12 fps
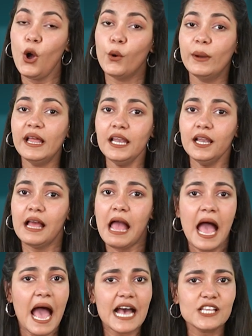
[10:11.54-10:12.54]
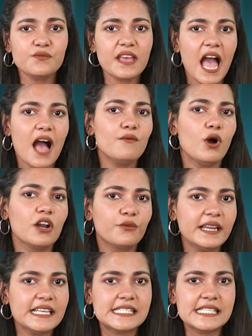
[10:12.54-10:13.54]
Well, as we have
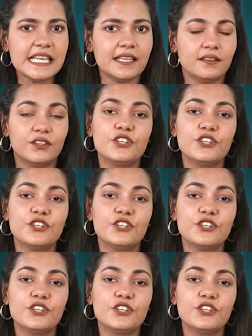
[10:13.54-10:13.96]
already seen,